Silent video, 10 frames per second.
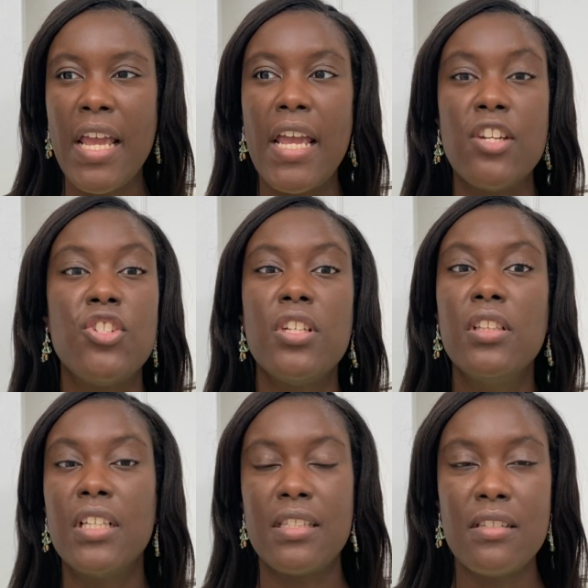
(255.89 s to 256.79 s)
and she
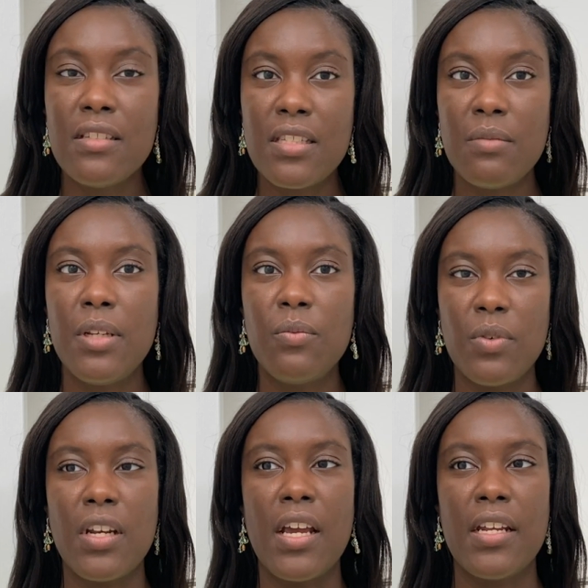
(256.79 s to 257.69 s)
listens to me
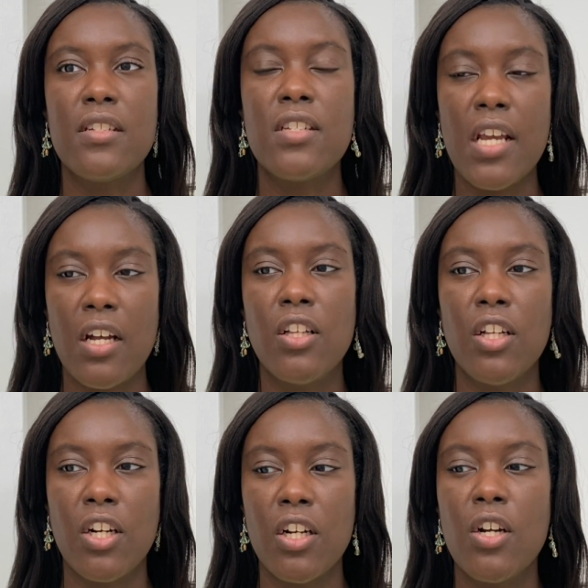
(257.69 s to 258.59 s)
when I tell
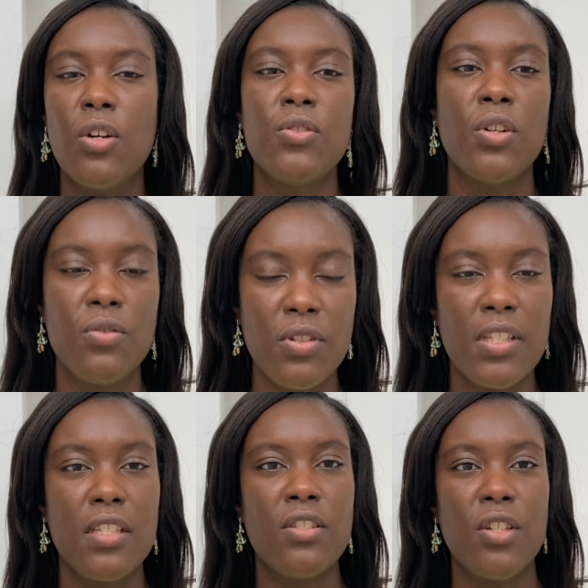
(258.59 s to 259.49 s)
her, oh, don't do
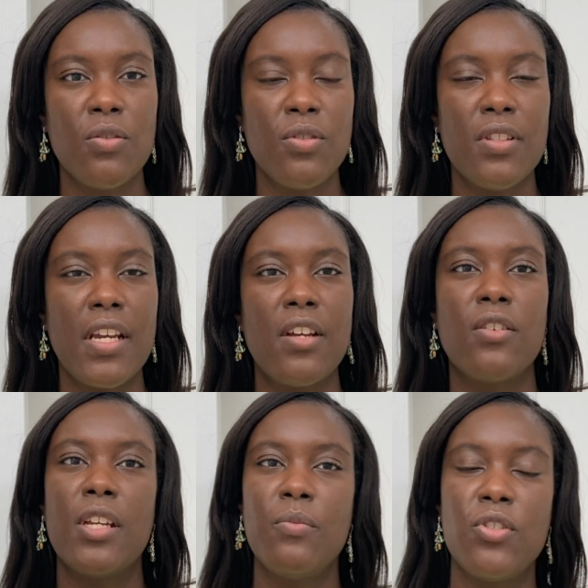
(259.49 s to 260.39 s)
this, don't do that, or
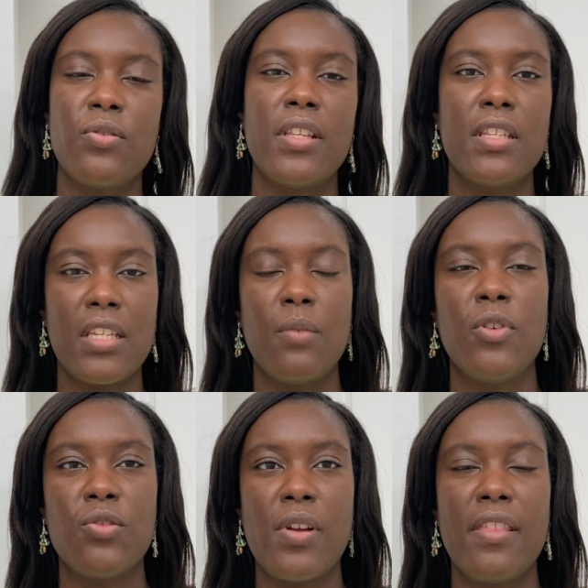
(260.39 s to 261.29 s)
can we try this, can we
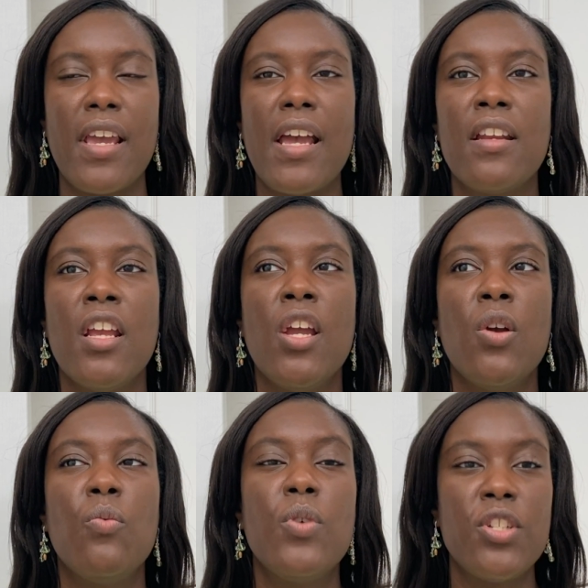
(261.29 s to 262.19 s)
try that?
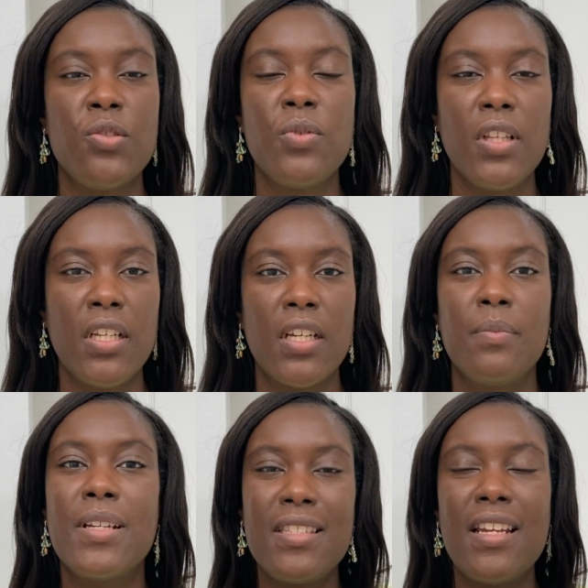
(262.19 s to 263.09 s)
Which is really good
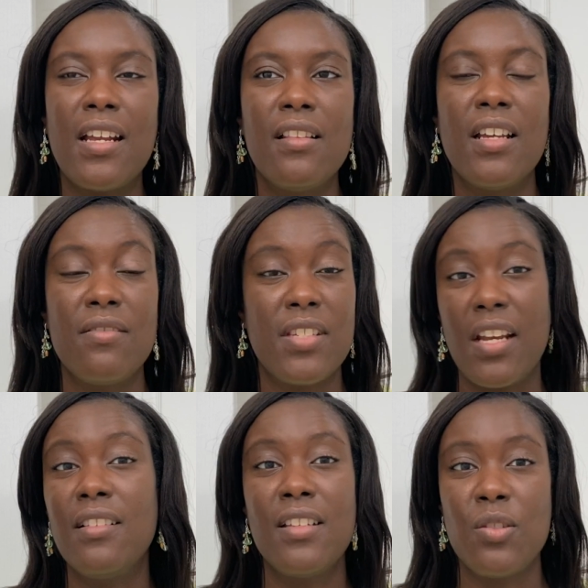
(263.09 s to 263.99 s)
because not a lot of
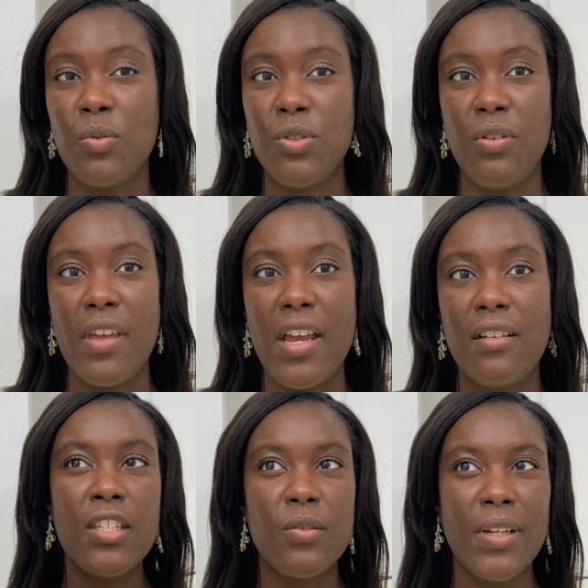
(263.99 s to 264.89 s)
stylists will do that.
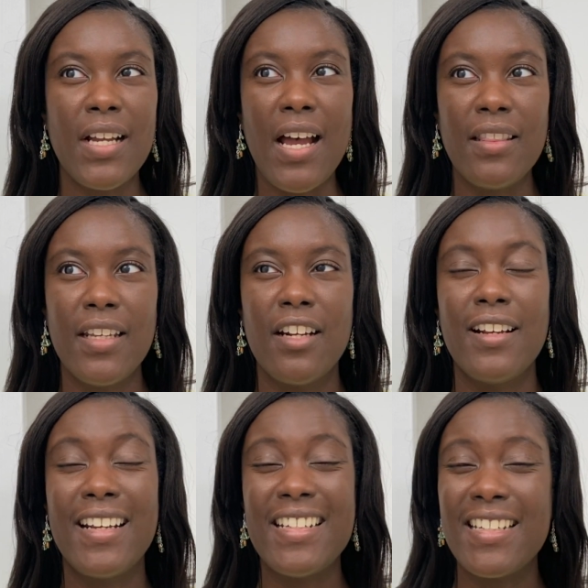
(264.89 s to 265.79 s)
So I got there
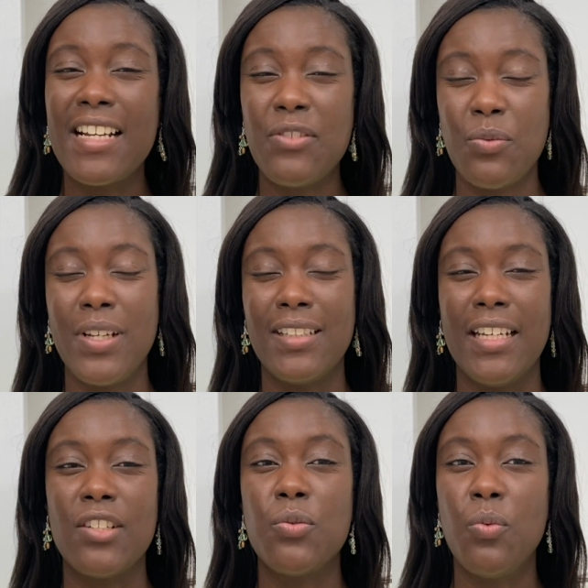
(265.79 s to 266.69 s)
and I did have to wait
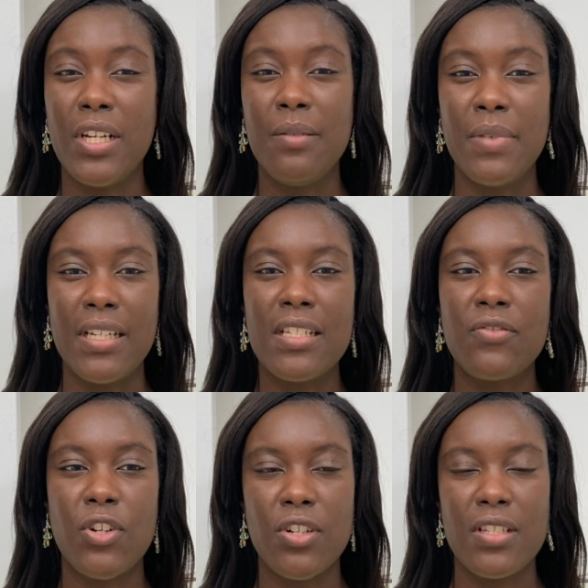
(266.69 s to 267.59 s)
like 20 minutes
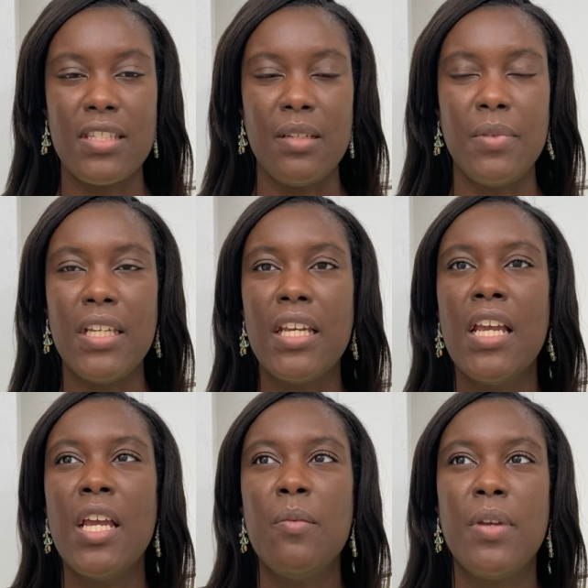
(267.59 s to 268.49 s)
for her to see me
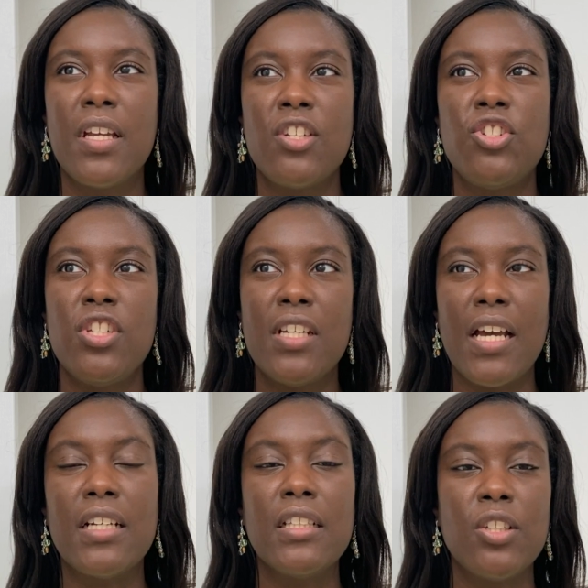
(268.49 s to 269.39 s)
because she
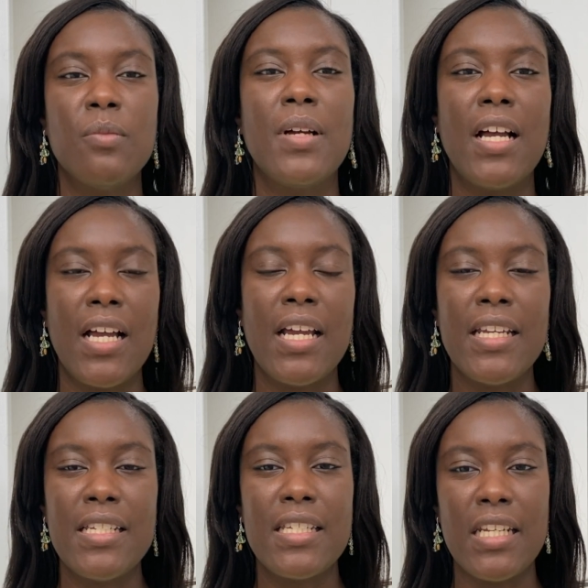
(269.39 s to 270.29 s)
got a little
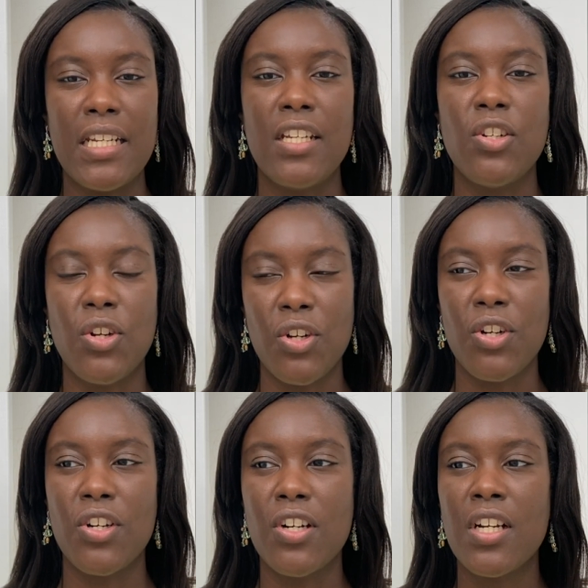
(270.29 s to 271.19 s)
behind in
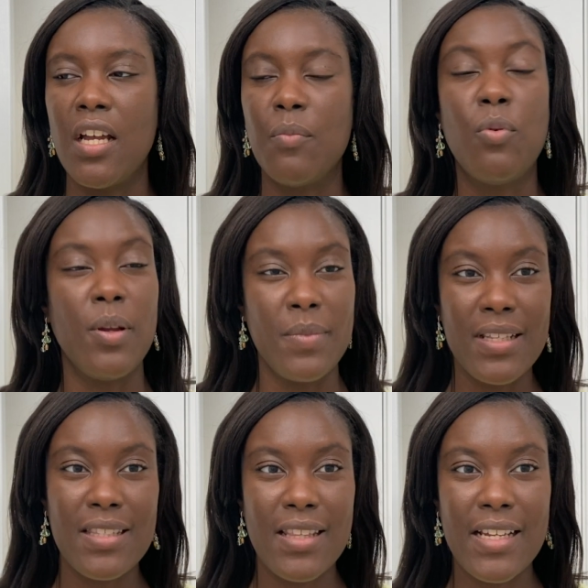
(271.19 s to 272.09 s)
her
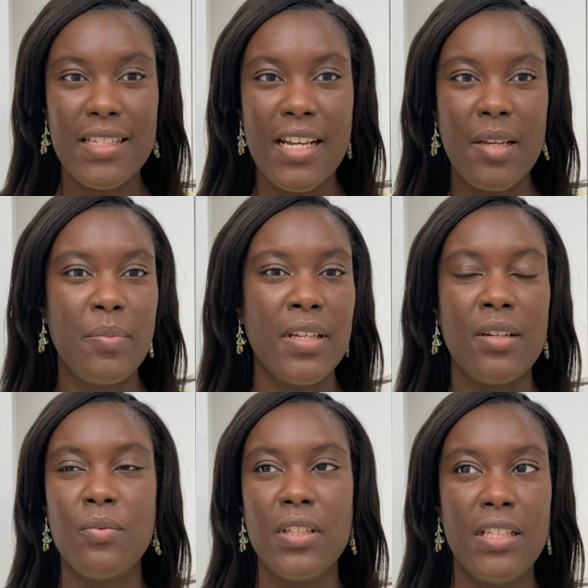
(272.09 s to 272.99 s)
appointments that day, but
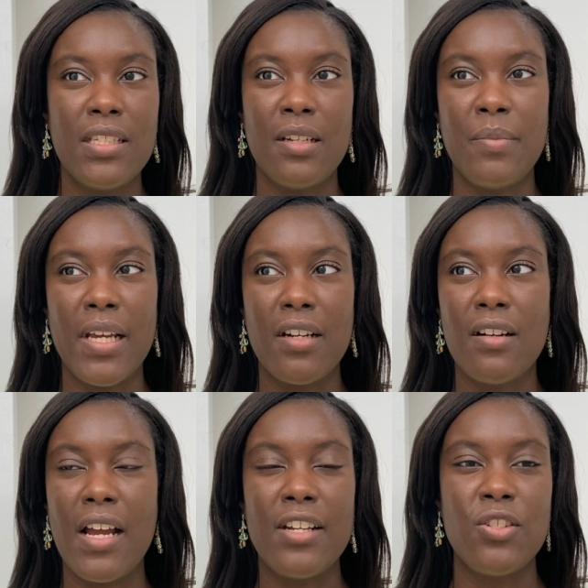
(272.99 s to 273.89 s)
it really didn't
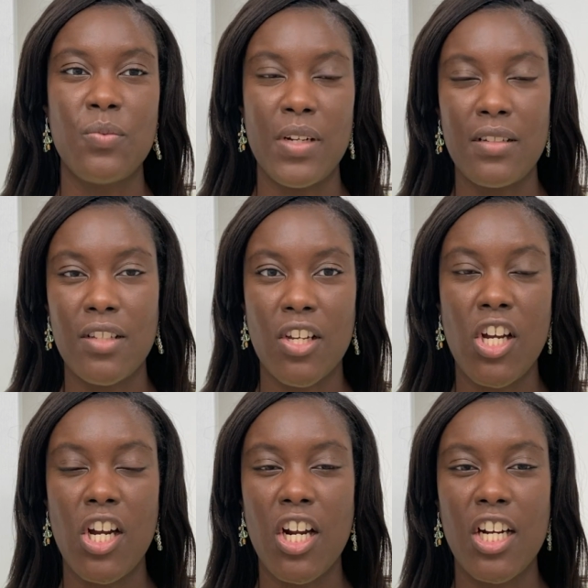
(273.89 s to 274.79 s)
matter. I just went out to the
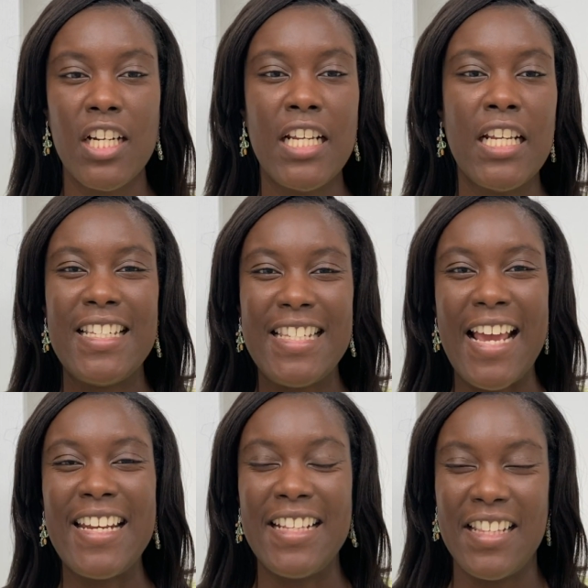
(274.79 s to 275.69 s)
car,
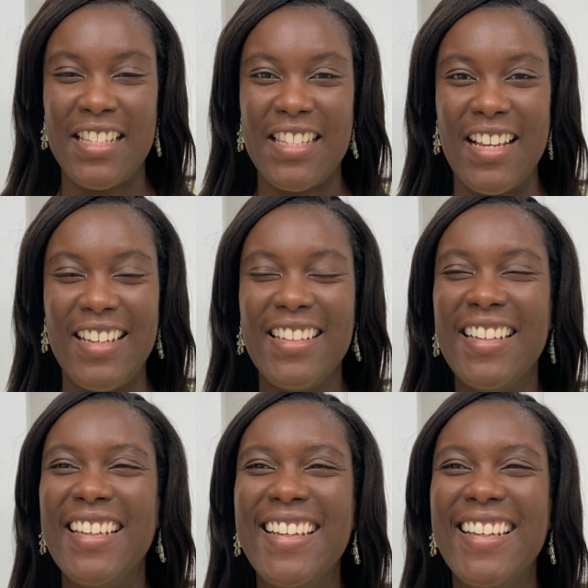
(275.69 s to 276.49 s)
sat in the sun,